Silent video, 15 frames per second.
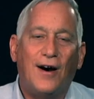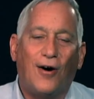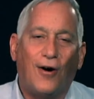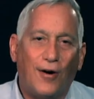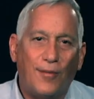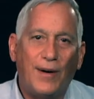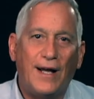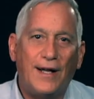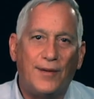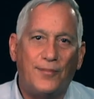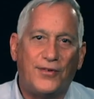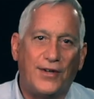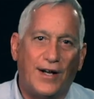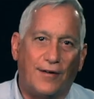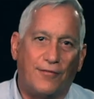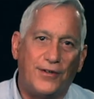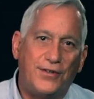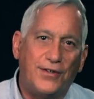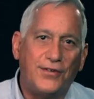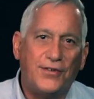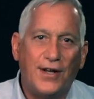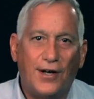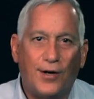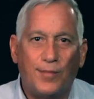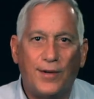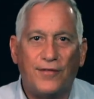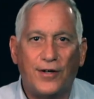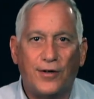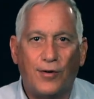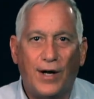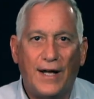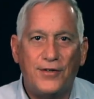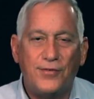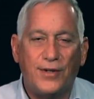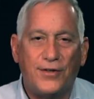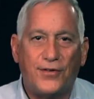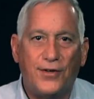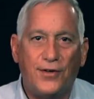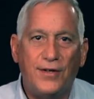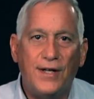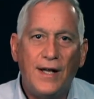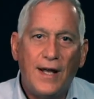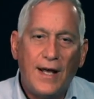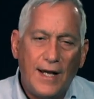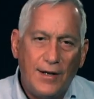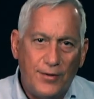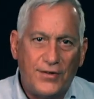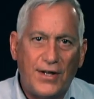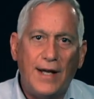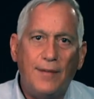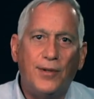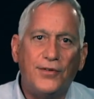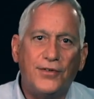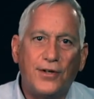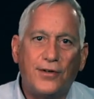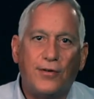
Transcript: all by himself with just the help of a graduate student, and he was able to